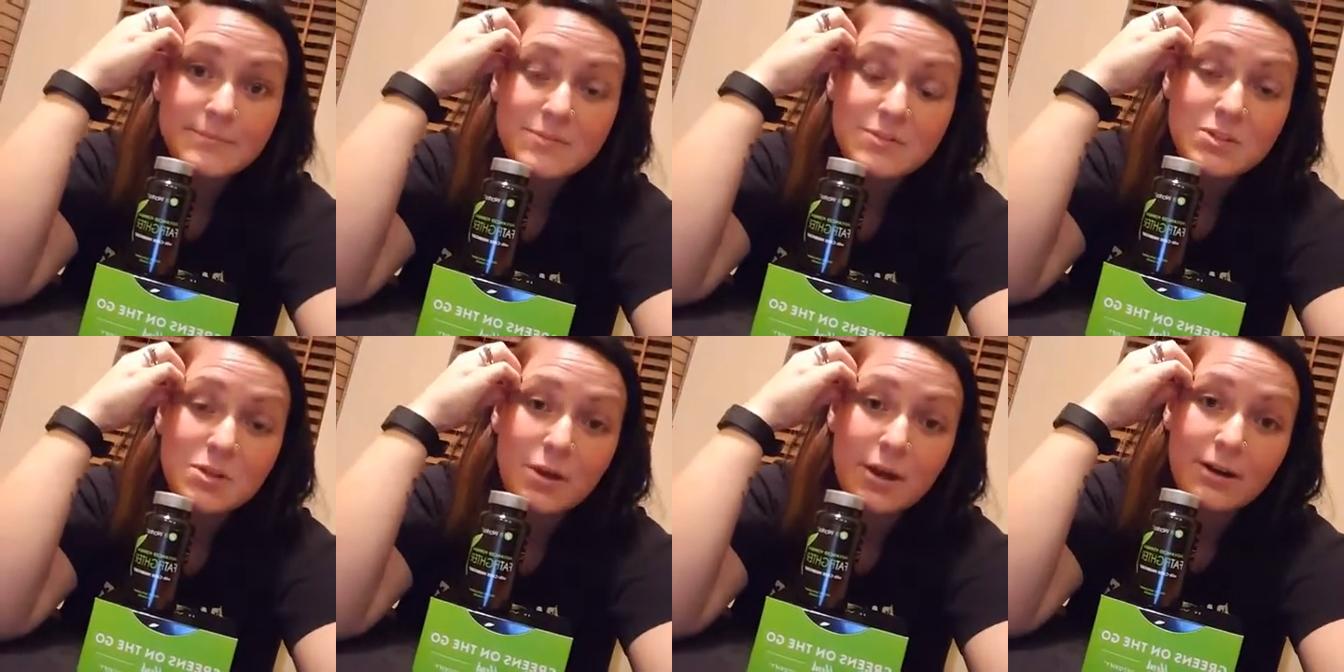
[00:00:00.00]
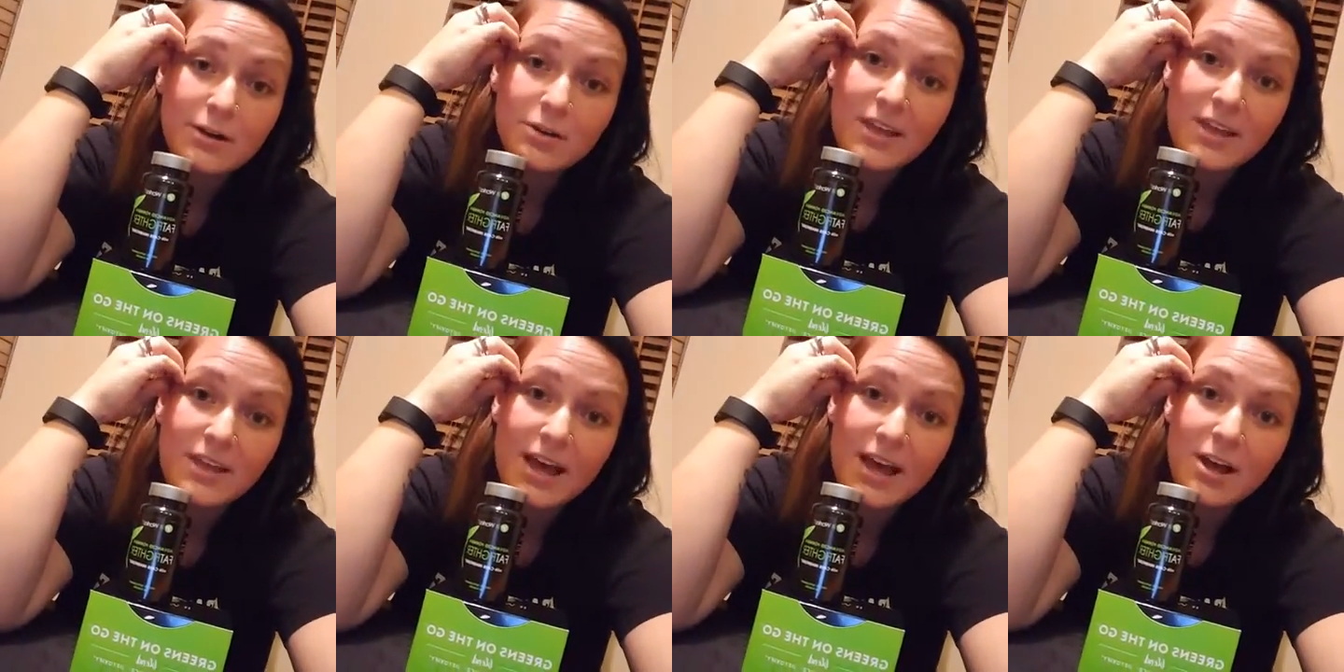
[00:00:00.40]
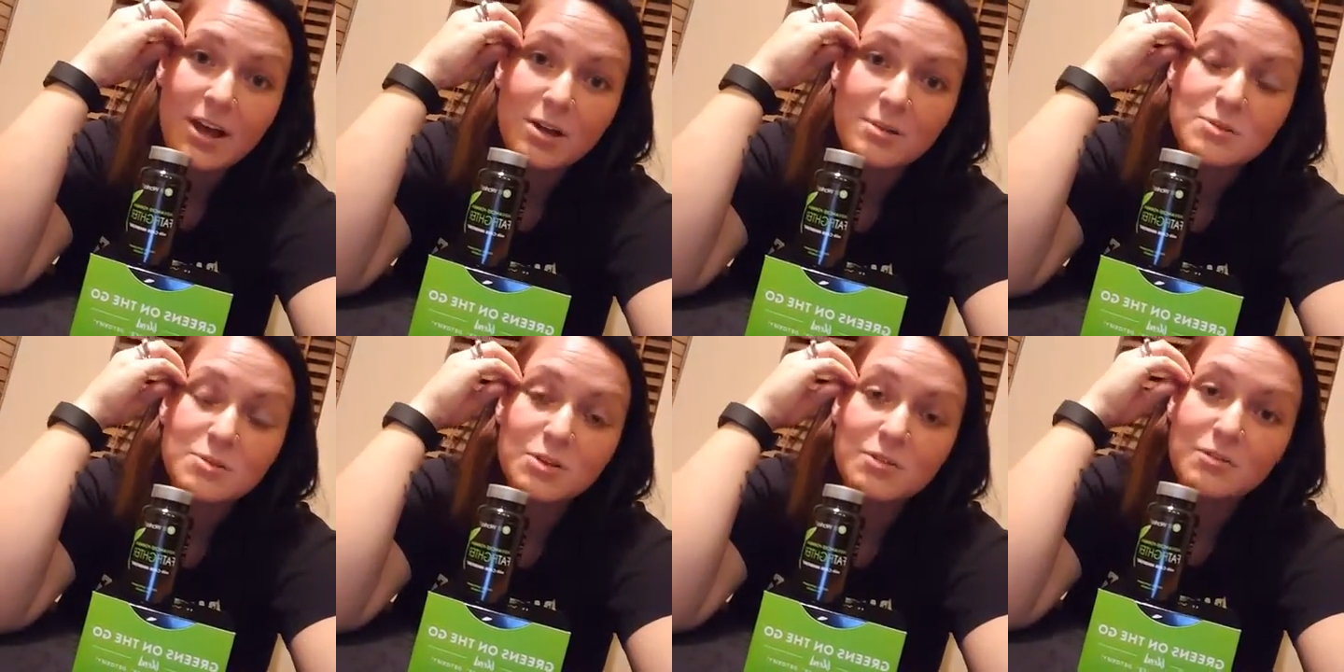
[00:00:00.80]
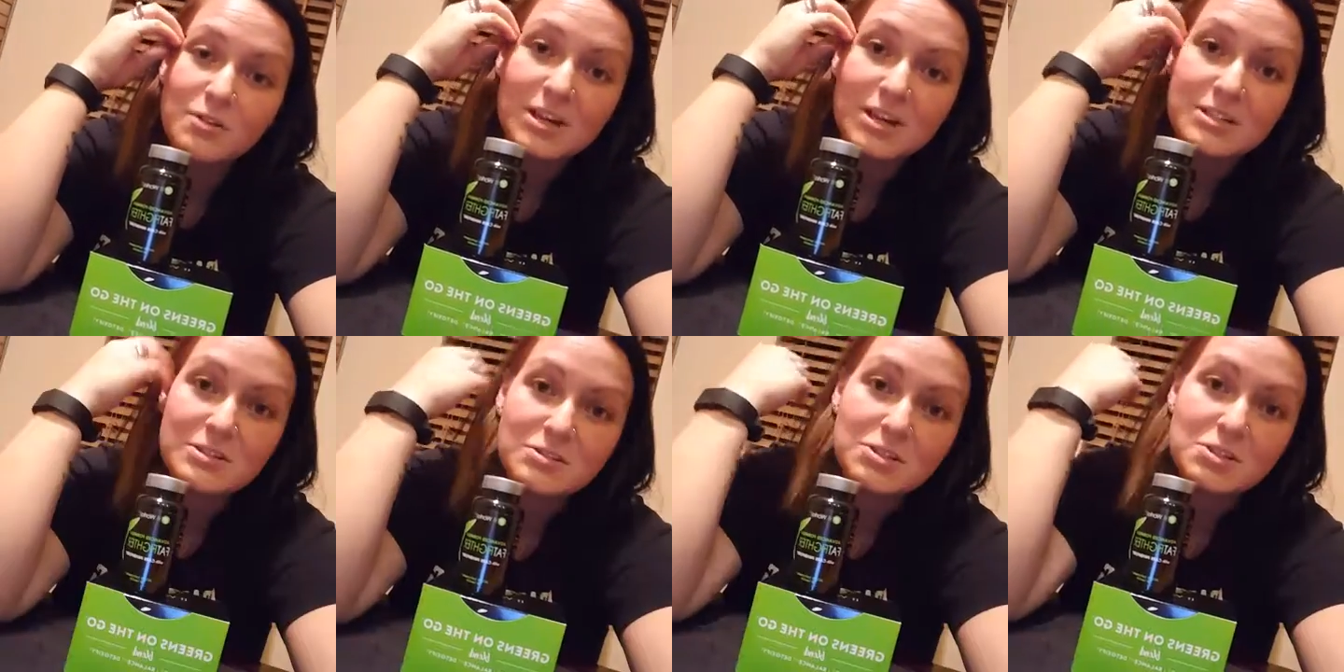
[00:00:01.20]
So I don't know if that helps, or if you
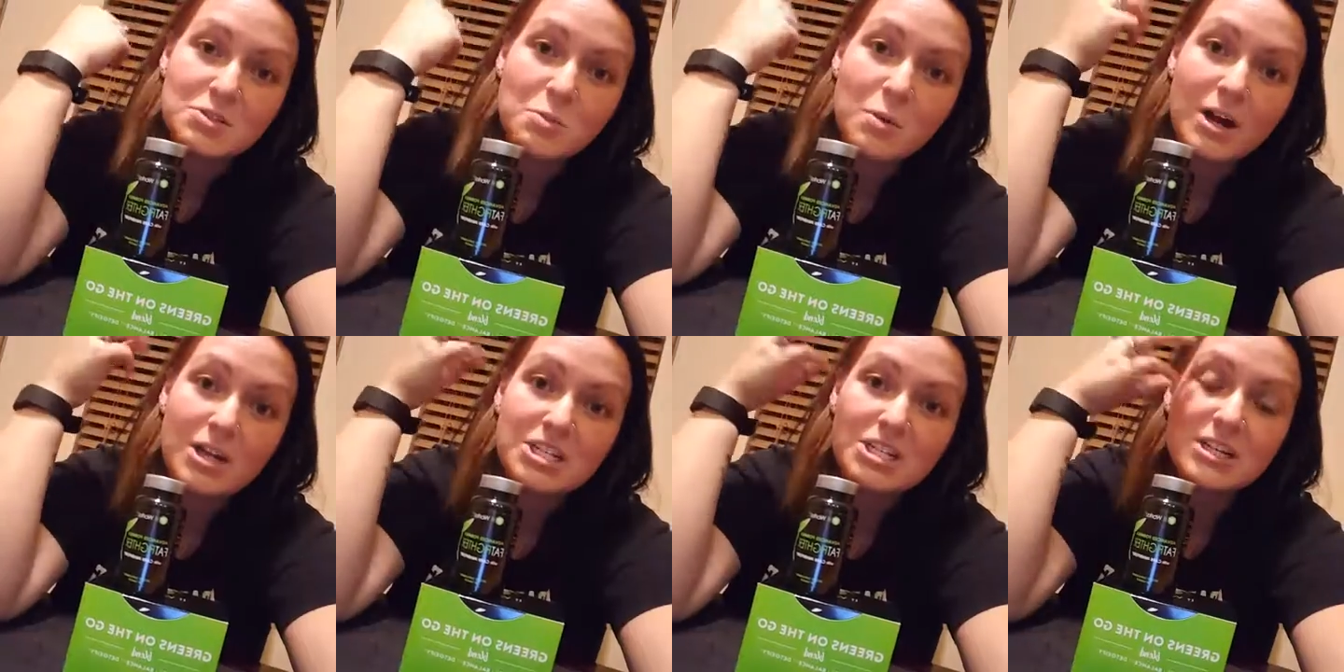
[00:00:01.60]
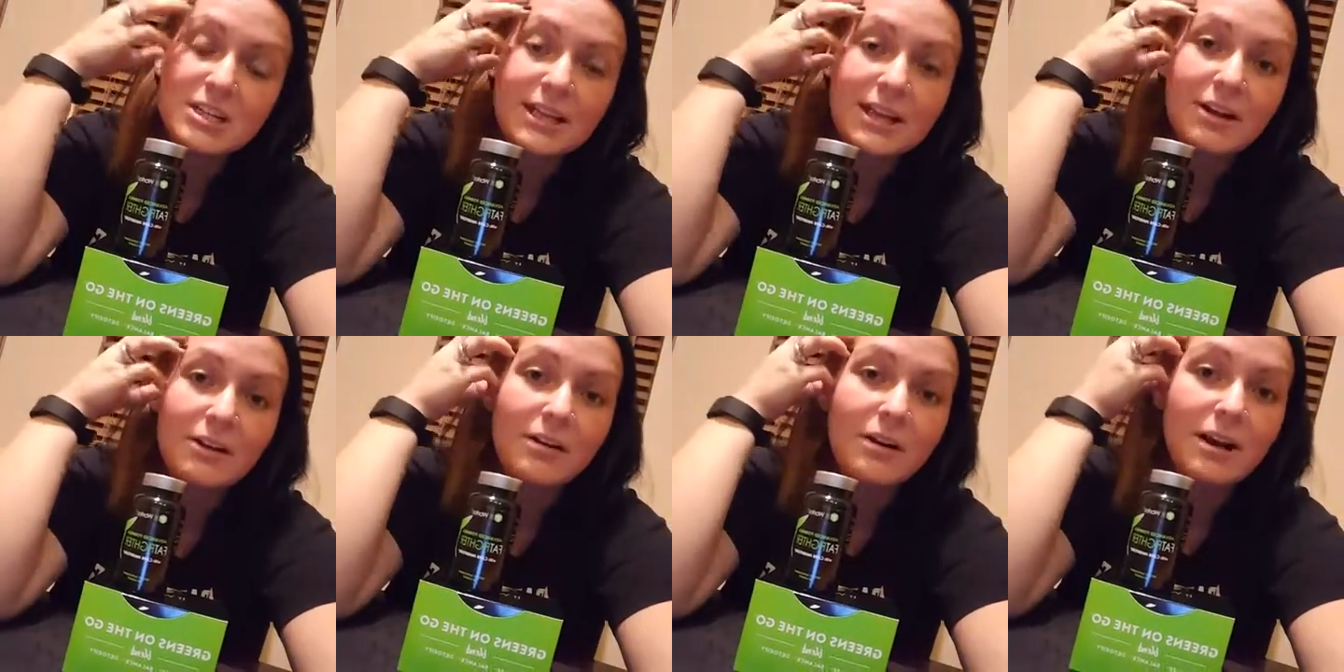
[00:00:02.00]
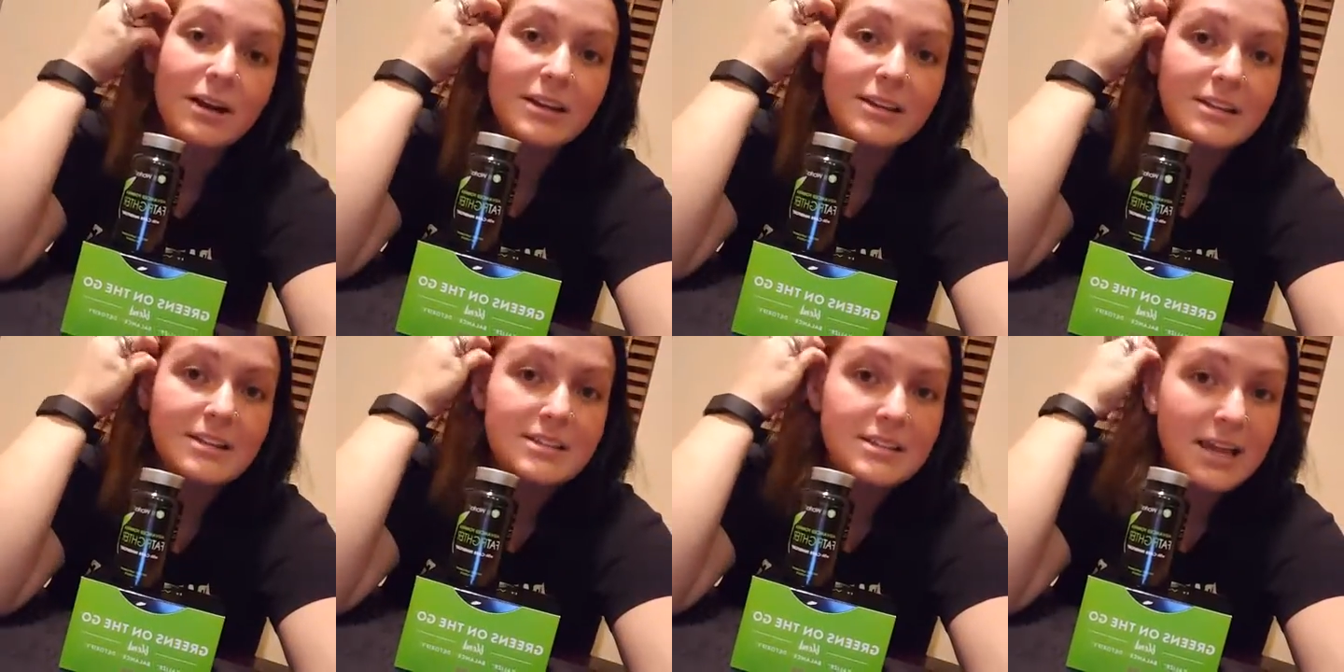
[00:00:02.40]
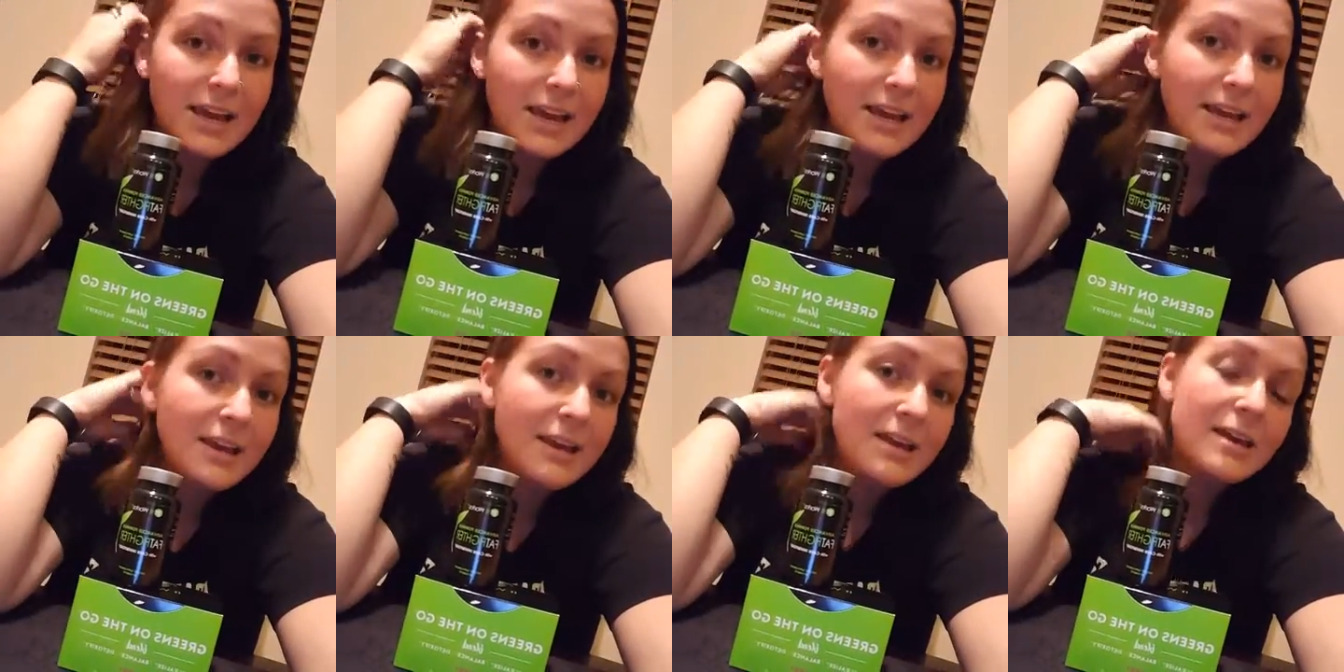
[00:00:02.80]
guys would just watch it later on in the
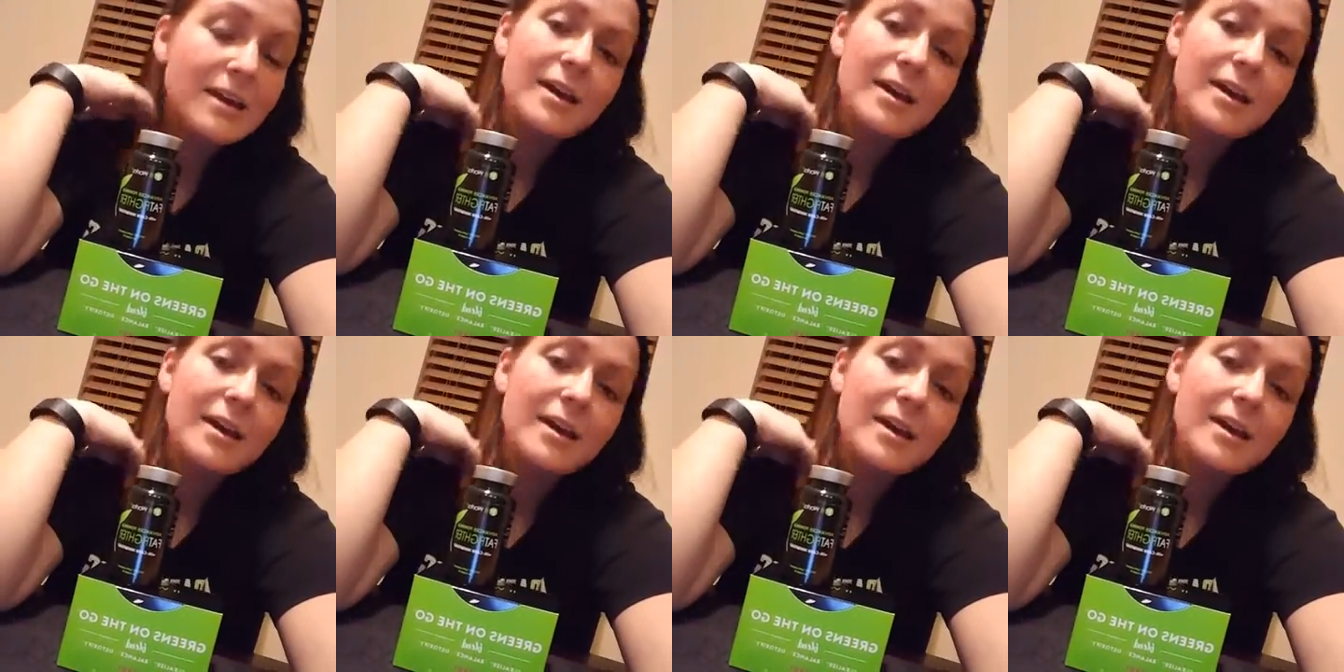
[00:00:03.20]
day.